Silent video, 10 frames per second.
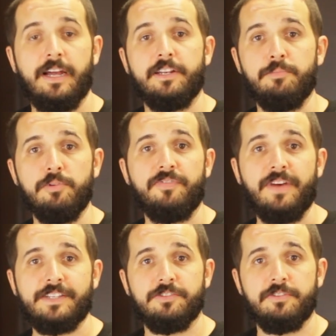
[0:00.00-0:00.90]
I need to move
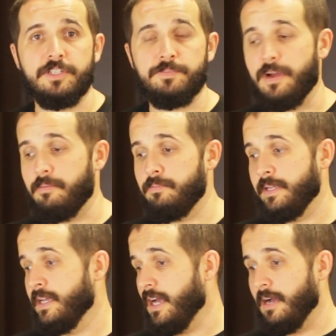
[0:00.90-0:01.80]
faster than this probably.
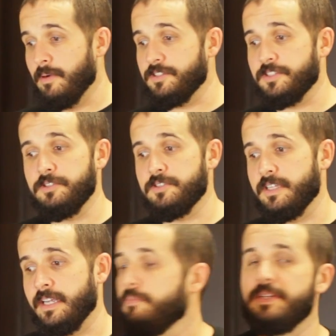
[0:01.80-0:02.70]
I'm also
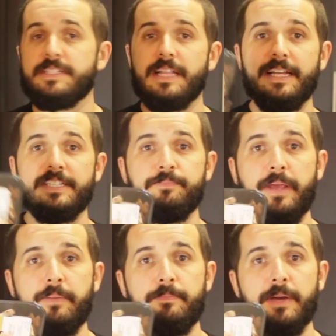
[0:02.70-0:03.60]
using pre-sliced
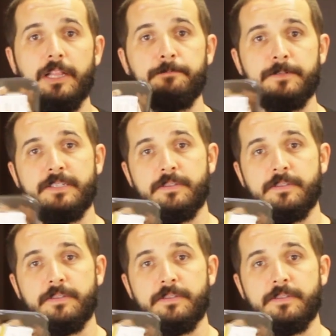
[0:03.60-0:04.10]
baby bella